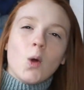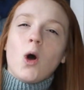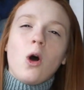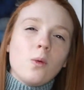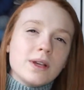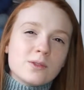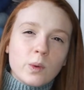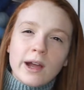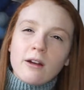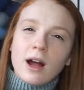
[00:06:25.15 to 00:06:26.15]
always
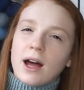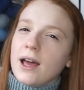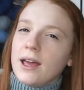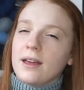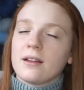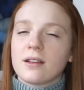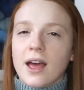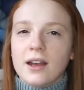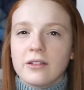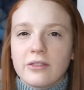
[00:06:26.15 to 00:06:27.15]
where I
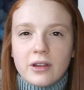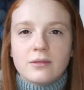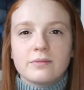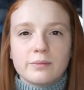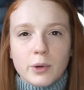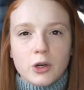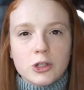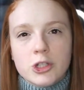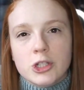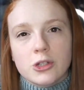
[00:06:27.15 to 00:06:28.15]
kind of
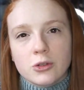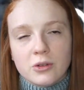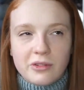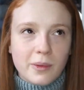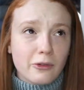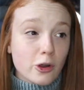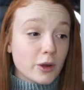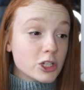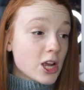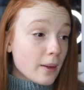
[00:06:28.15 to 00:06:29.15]
merge to if I'm ever
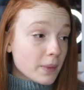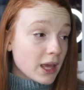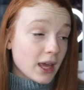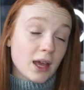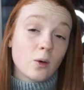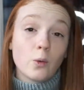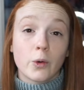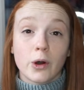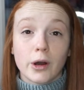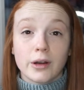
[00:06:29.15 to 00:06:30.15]
going shopping
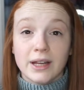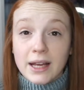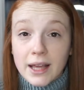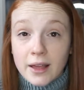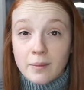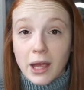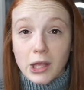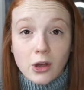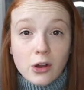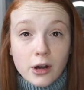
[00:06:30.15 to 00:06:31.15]
or knitting,
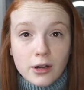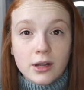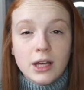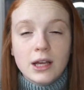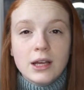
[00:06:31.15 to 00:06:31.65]
buying yarn.